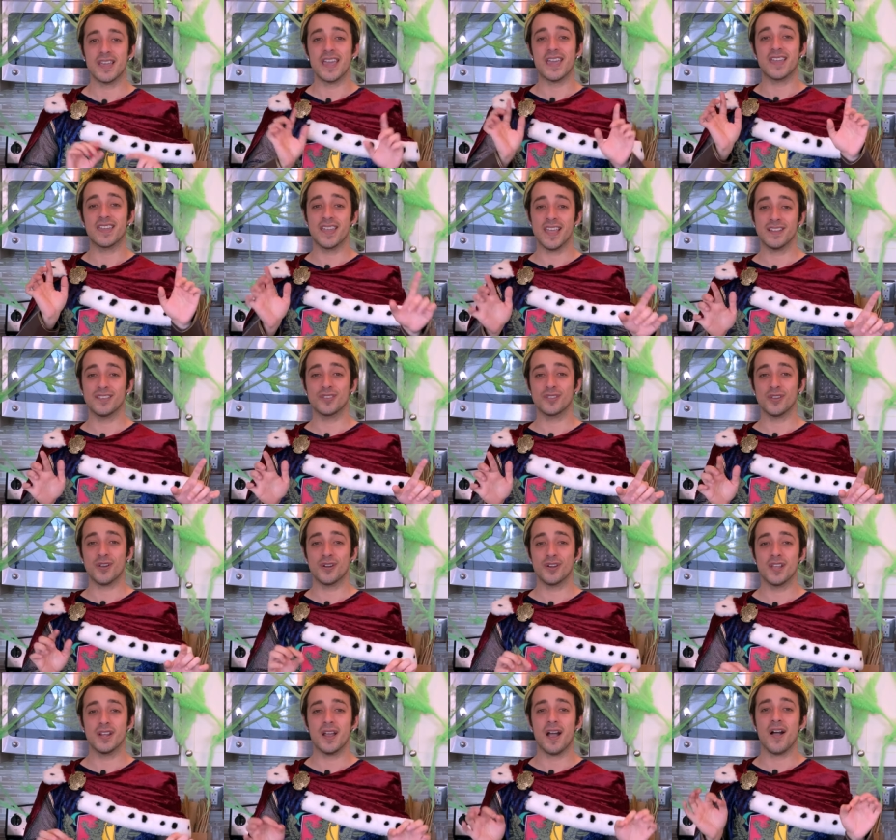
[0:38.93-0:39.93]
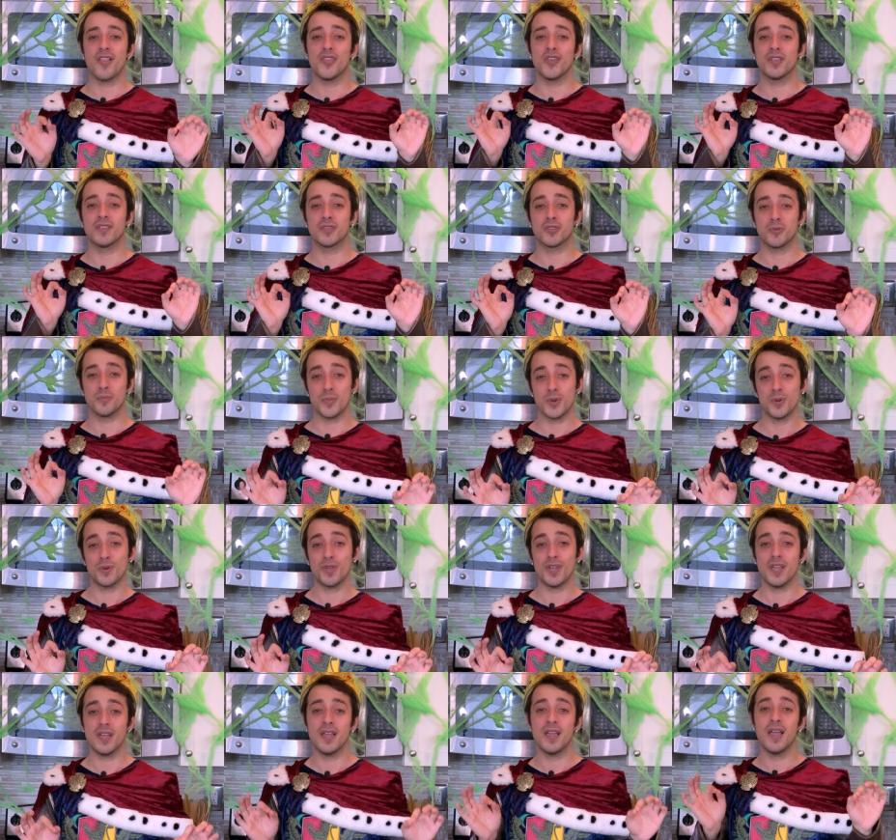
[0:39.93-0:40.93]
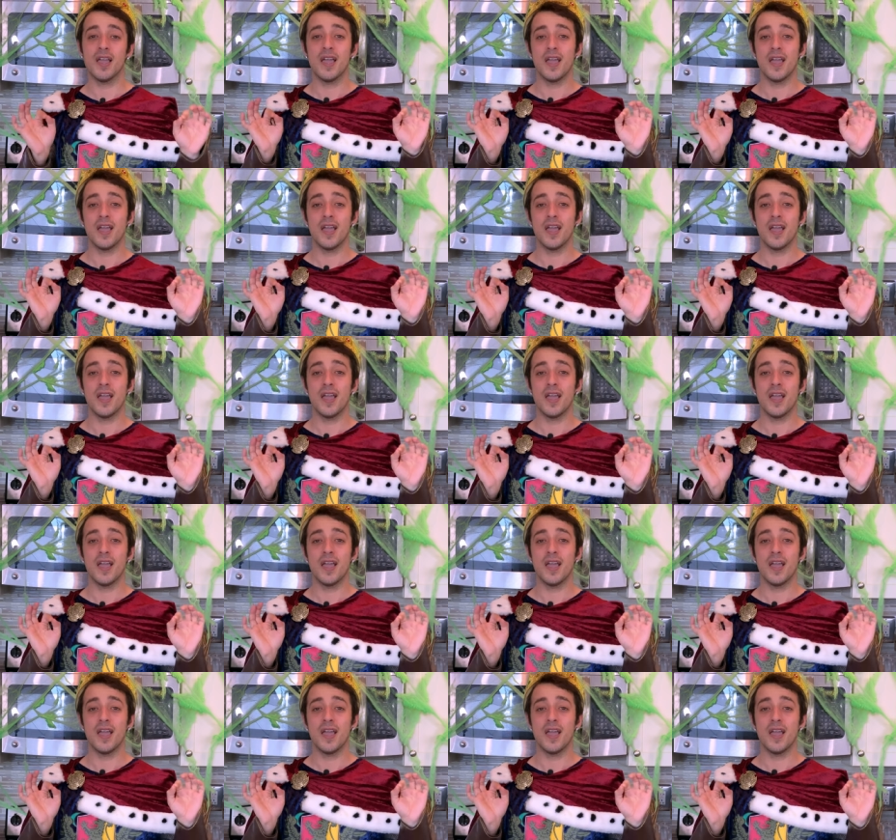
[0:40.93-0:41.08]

and get started on this spooky,